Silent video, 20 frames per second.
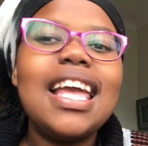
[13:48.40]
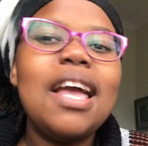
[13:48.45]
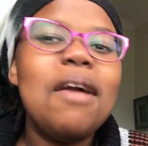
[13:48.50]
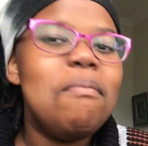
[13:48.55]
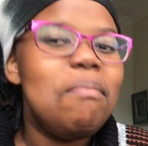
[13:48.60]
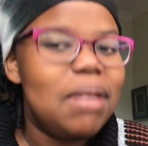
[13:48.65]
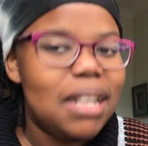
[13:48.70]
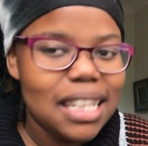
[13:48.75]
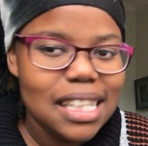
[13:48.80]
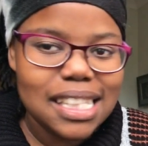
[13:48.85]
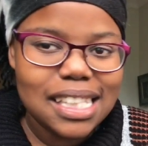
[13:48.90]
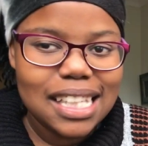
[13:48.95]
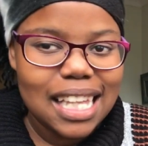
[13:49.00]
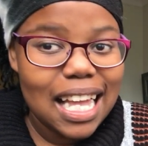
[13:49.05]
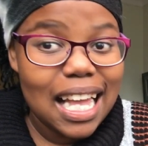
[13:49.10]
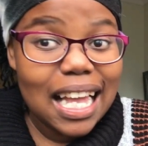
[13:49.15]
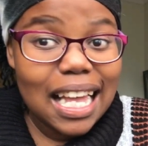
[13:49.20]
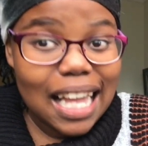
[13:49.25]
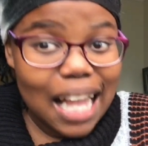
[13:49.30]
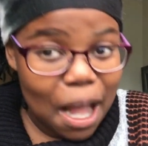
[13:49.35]
please
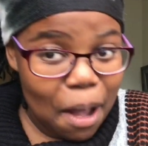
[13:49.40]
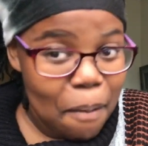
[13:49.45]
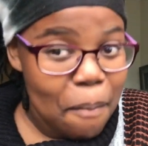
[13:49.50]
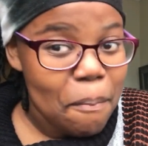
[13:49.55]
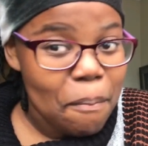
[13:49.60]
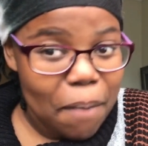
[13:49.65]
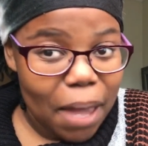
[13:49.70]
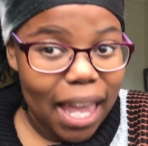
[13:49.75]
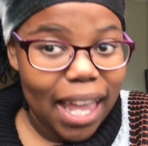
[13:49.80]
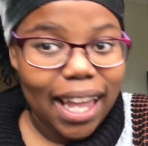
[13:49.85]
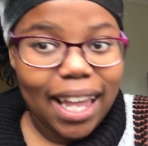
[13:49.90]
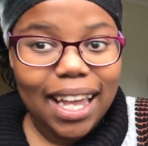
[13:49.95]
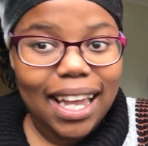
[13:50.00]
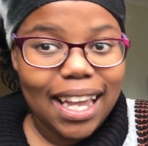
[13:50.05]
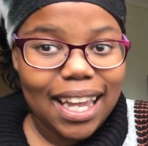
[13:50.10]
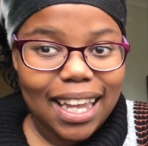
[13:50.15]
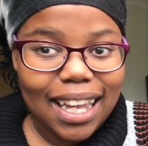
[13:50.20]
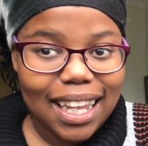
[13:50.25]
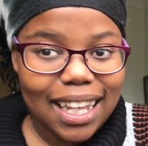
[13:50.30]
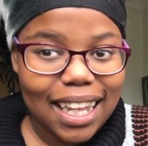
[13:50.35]
come back.
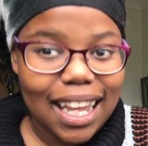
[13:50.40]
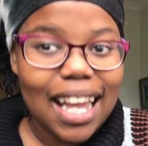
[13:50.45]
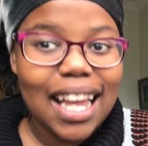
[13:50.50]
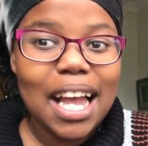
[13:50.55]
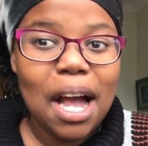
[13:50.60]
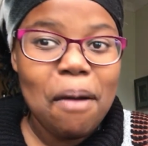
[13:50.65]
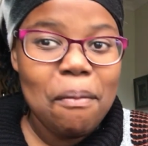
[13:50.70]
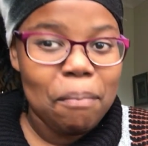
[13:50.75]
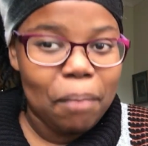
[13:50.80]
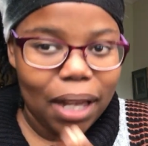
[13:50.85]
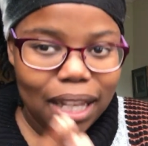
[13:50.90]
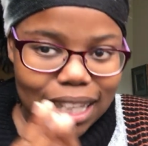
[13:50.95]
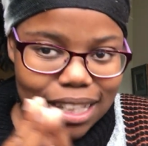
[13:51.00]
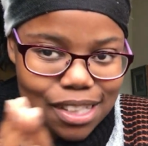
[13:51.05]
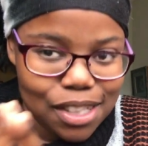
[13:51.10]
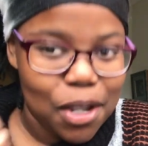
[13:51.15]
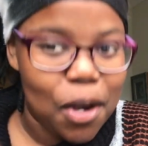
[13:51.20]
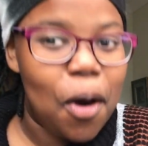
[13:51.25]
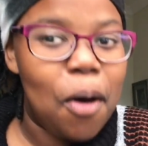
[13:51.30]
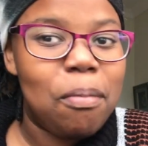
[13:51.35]
Come back is
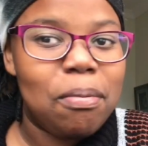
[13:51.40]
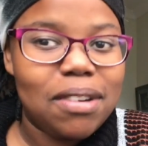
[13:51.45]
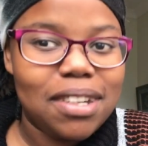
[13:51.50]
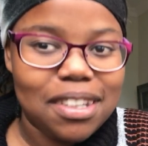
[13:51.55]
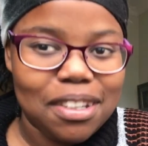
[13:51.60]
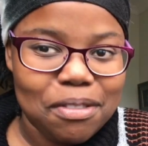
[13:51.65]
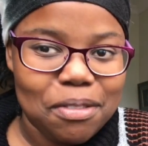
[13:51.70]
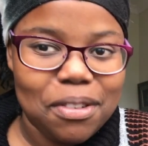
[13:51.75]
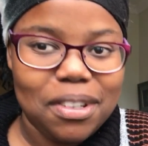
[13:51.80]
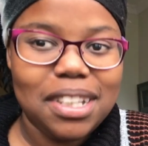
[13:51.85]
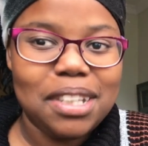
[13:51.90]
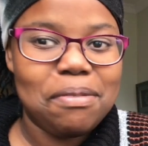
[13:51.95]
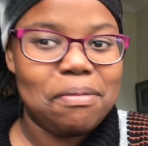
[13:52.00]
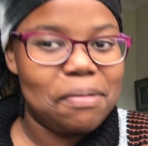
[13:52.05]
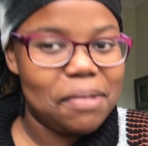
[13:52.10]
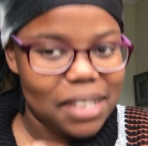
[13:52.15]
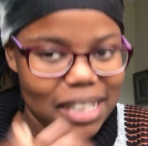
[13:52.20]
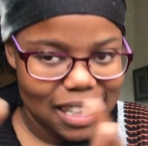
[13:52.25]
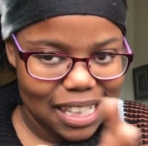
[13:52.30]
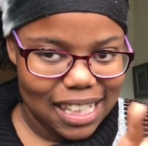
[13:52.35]
the operative word.
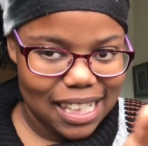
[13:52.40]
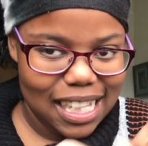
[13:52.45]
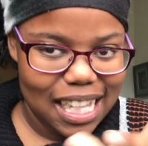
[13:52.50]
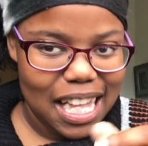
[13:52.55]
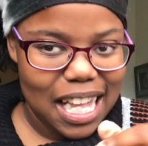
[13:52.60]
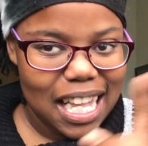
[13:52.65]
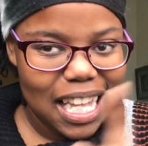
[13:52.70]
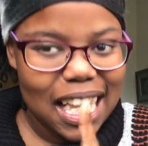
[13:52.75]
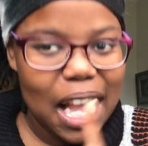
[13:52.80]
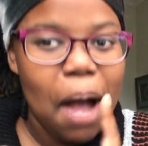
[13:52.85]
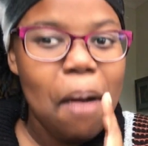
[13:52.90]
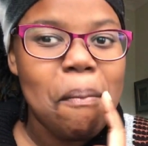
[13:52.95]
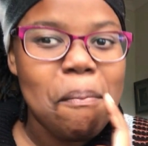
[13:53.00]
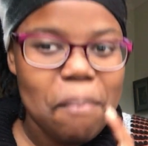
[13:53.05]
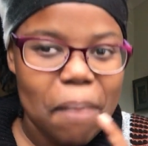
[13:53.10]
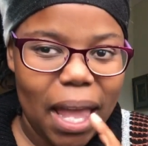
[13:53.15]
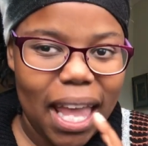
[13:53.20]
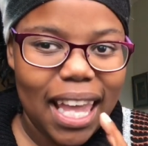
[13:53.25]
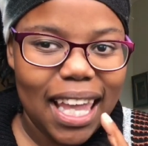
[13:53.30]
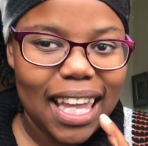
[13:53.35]
Come
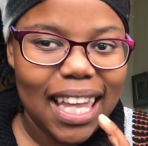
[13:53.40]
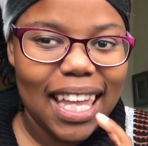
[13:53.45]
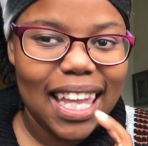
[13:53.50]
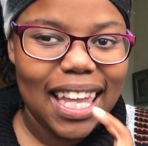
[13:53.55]
back.